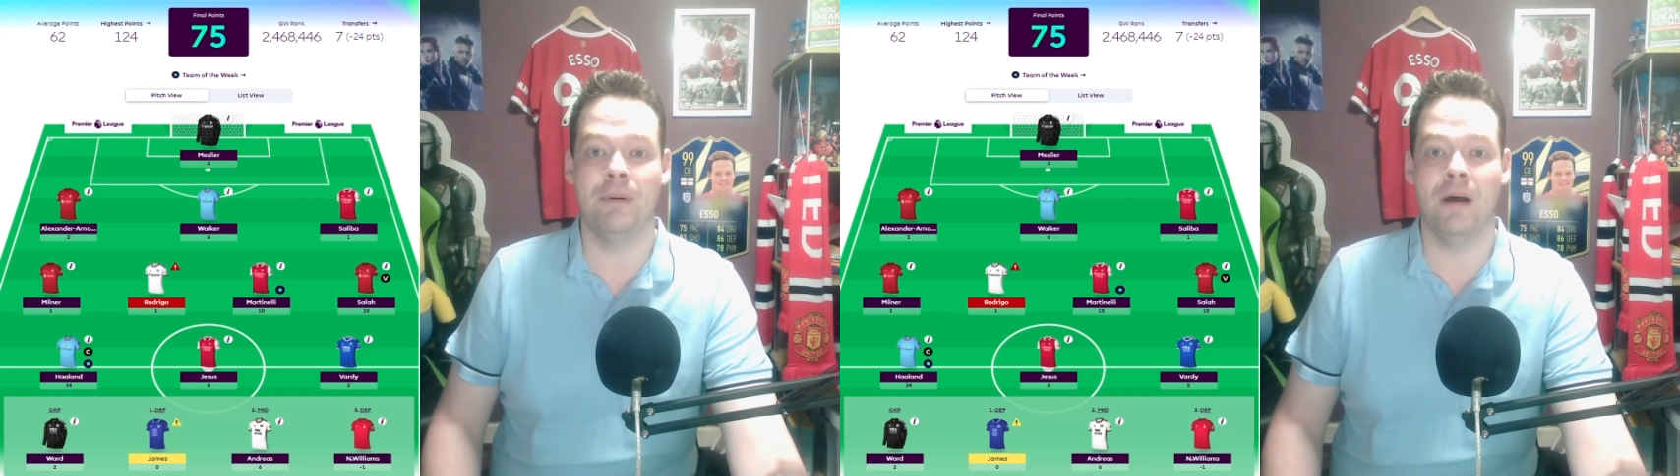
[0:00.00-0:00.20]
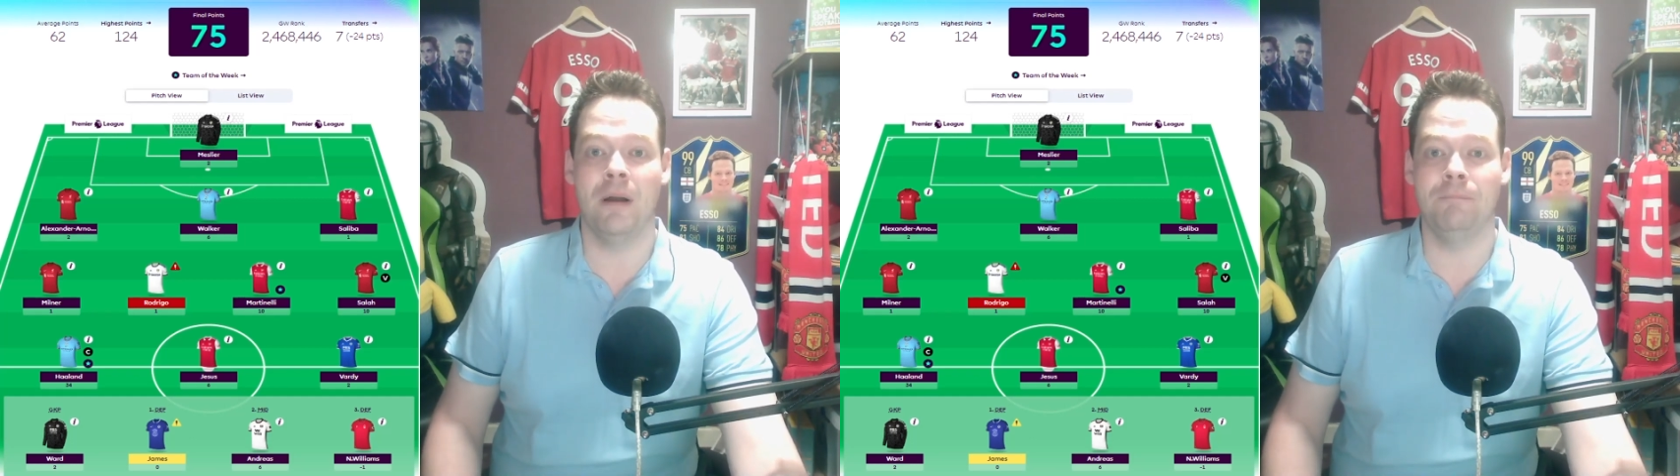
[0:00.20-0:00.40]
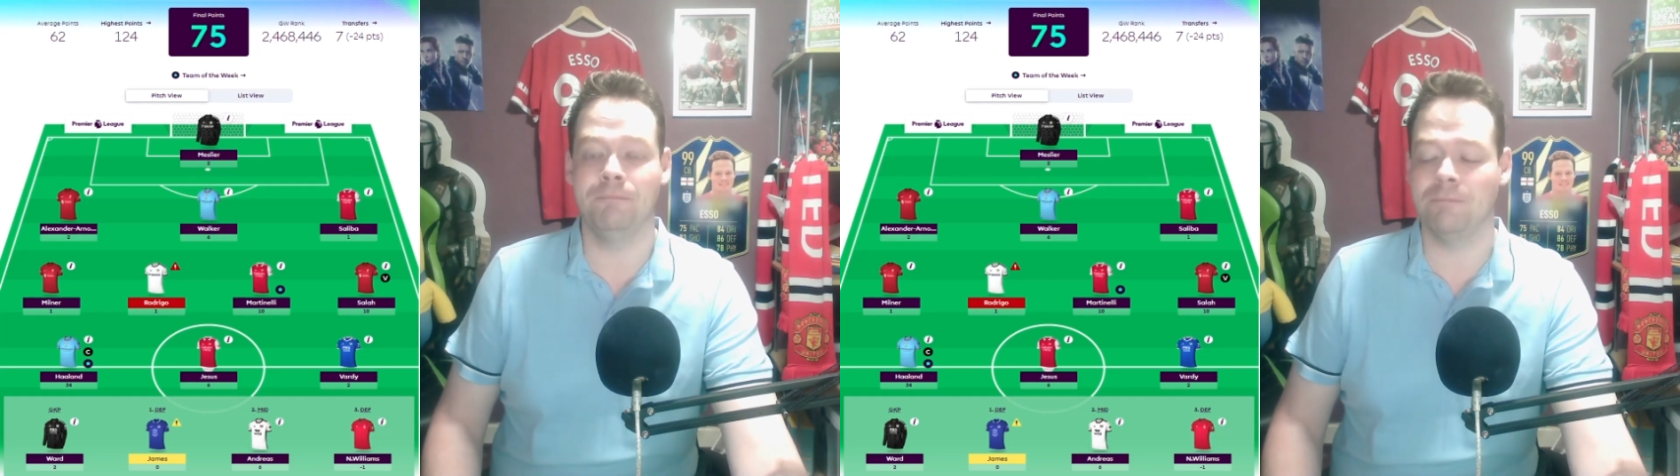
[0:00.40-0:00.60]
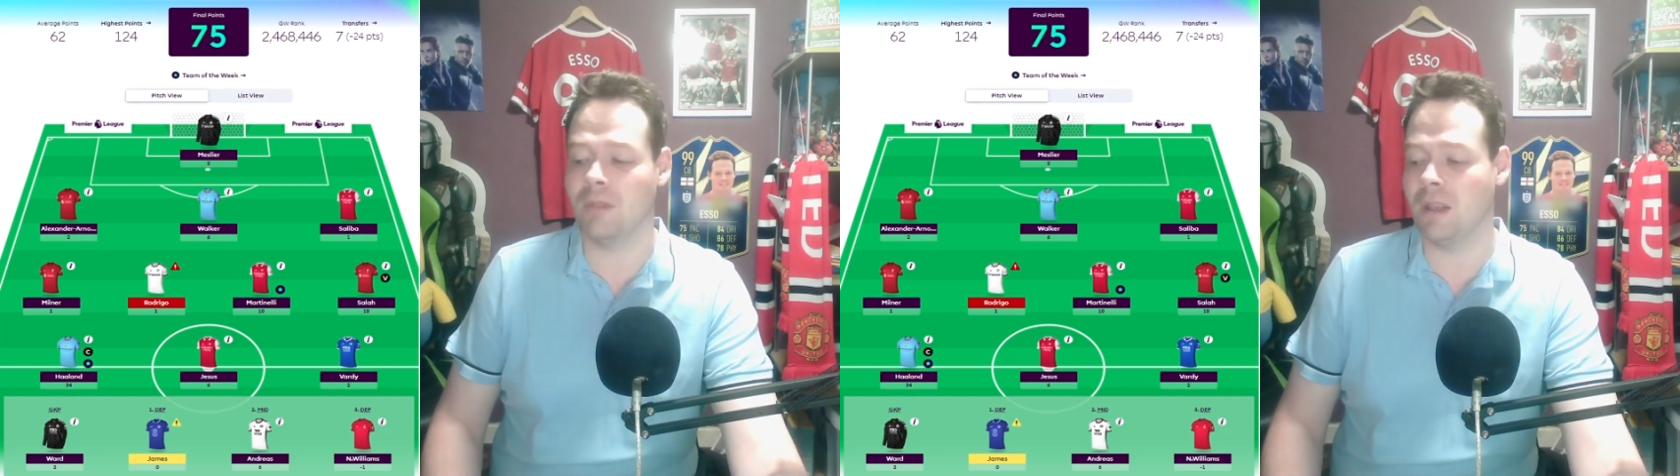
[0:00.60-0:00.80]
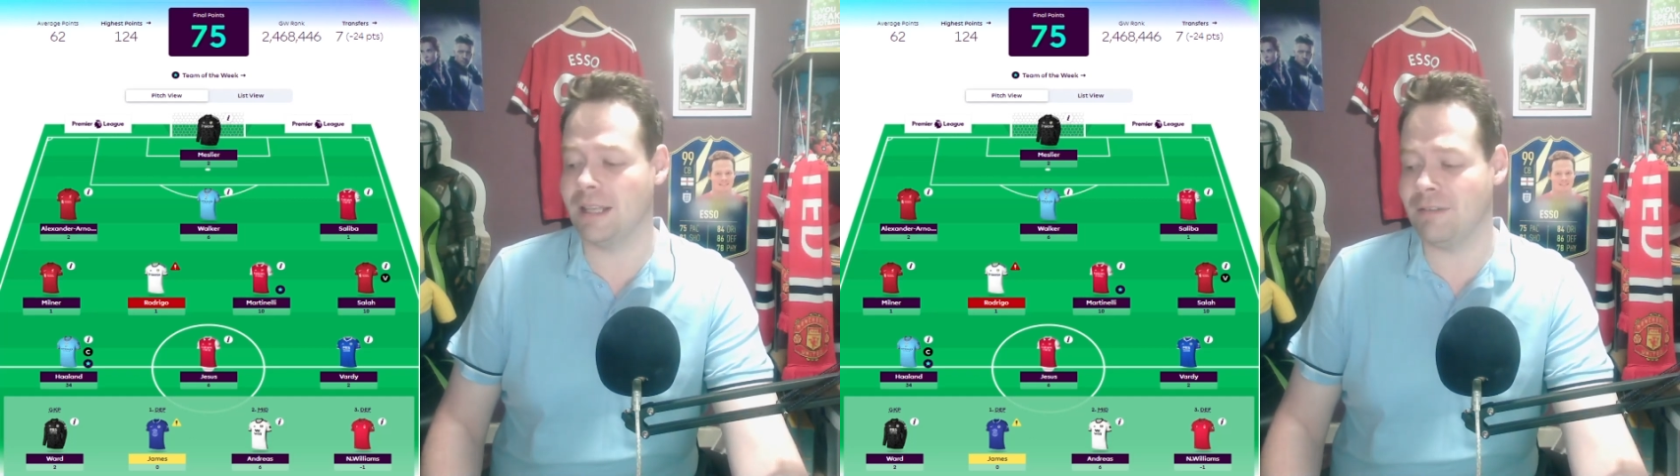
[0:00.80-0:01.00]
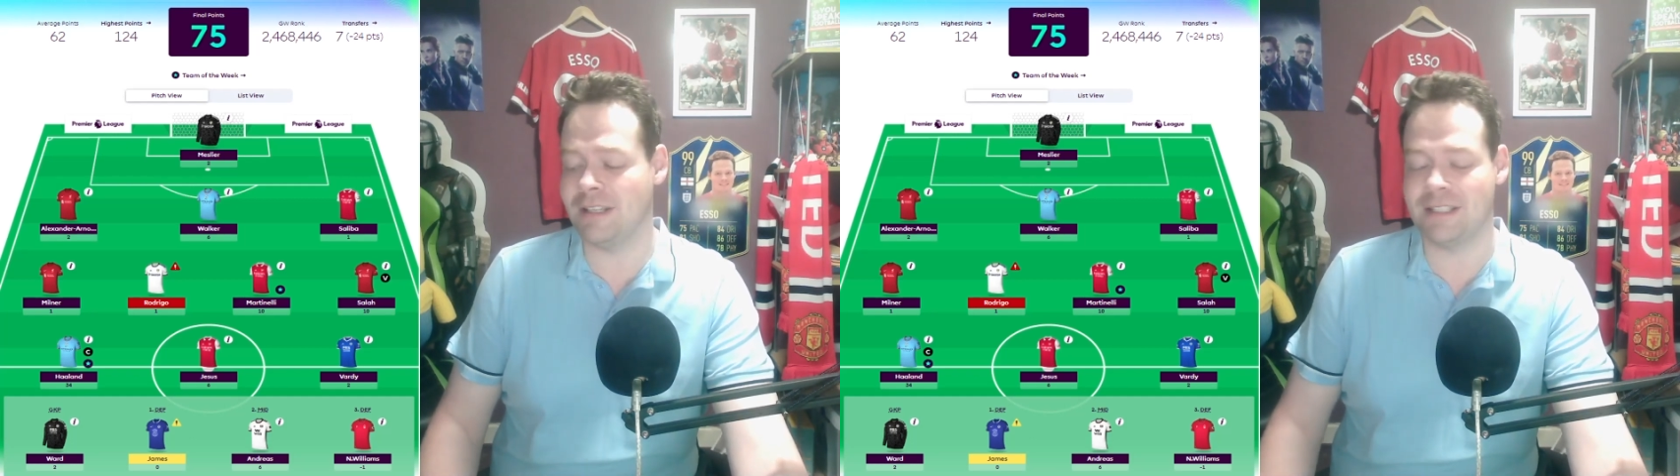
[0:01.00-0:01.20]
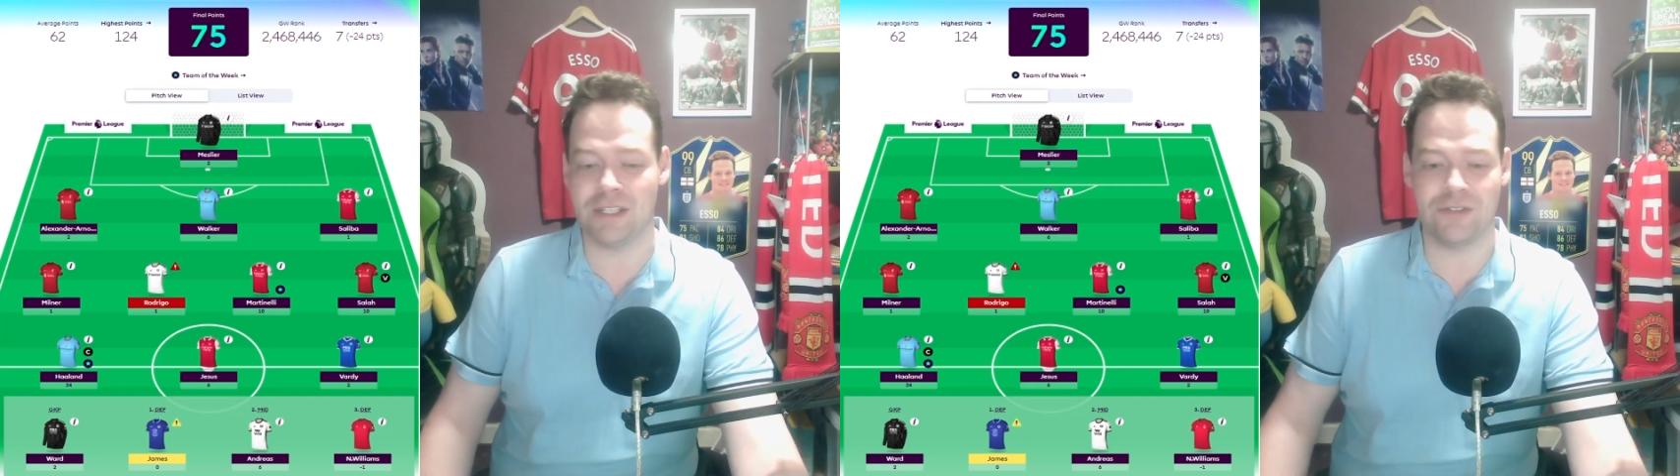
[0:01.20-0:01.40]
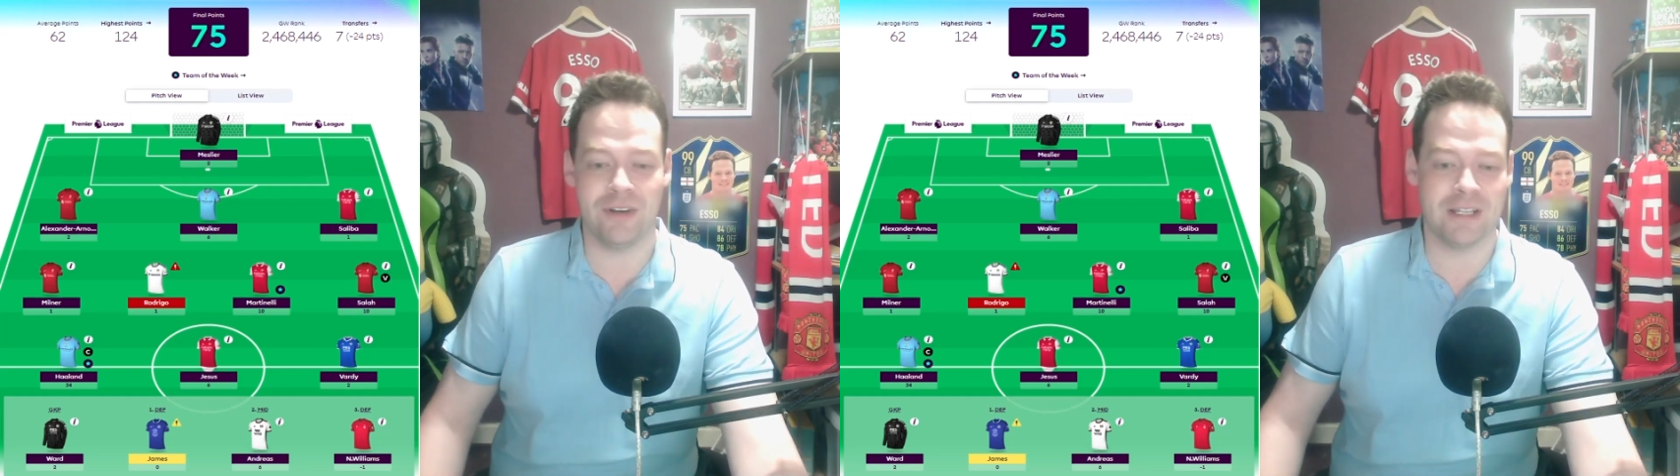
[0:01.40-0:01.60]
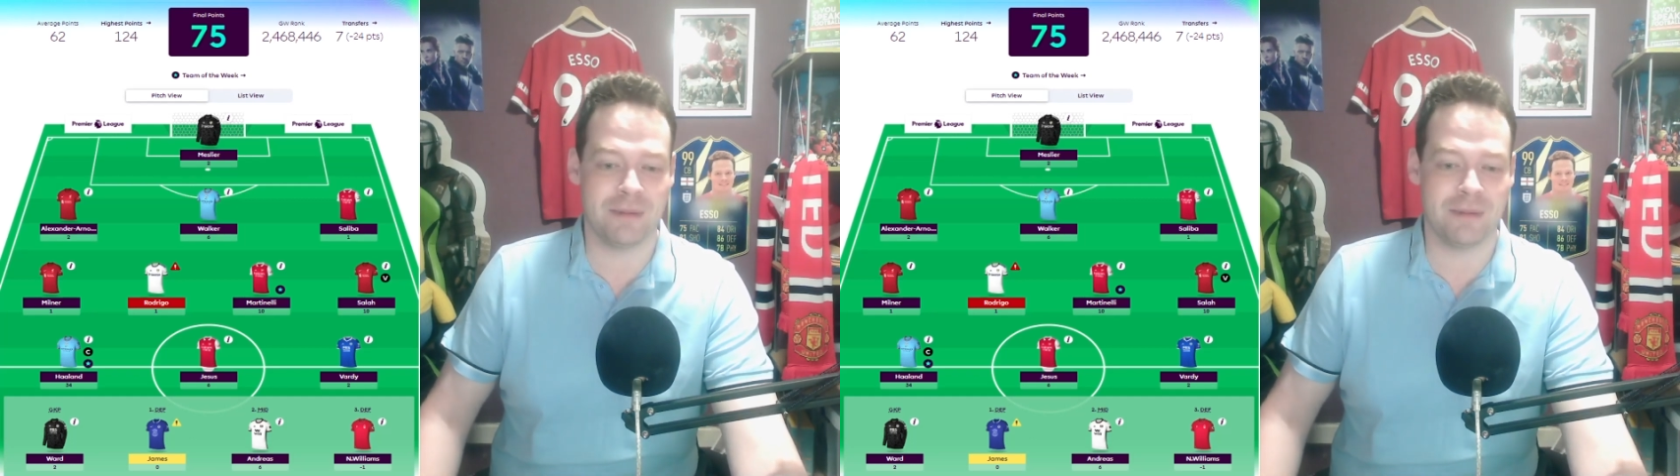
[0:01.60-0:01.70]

But given his history against